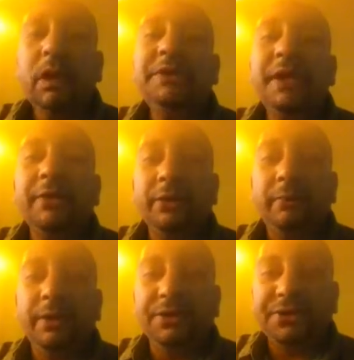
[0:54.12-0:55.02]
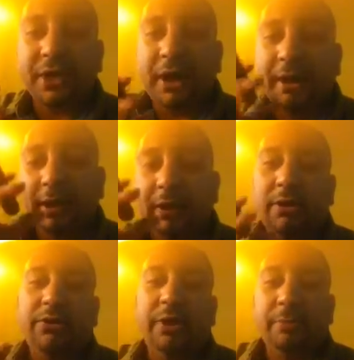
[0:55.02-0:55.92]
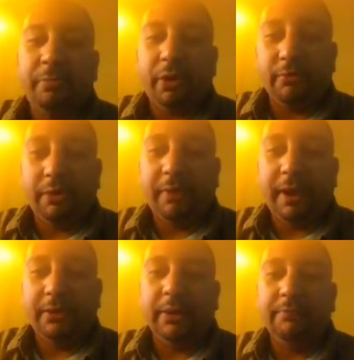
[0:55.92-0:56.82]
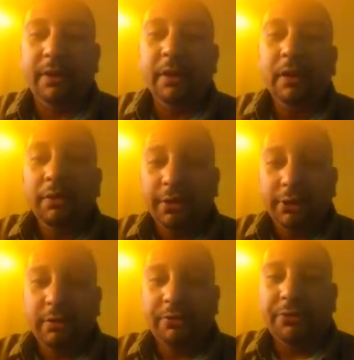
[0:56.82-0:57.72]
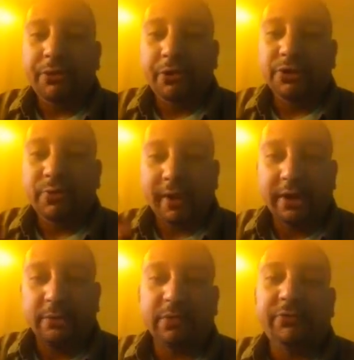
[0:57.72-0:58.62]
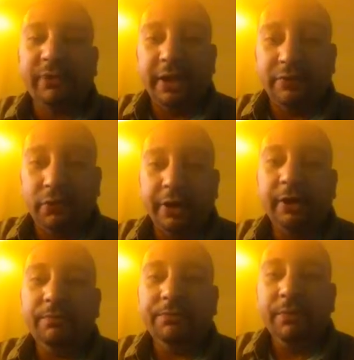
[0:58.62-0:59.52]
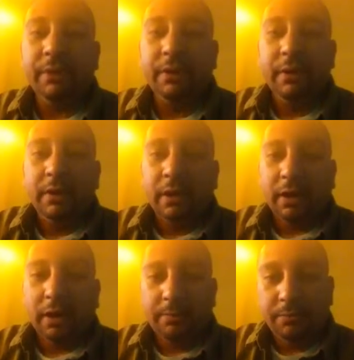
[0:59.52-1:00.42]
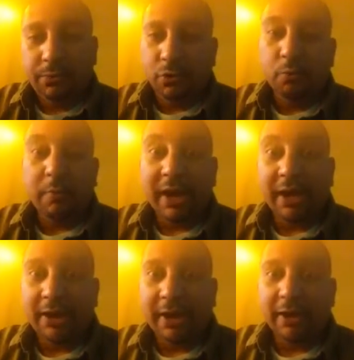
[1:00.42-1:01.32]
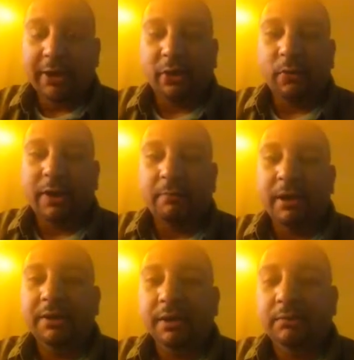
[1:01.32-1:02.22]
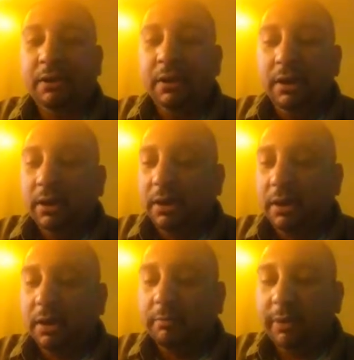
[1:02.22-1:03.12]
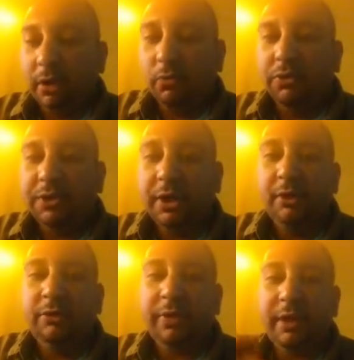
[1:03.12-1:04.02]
I take a little bit in the side, the upper part of my palate. Let it come off the nose so I can get some of the flavor in it. You may inhale, I don't recommend it. But I will tell you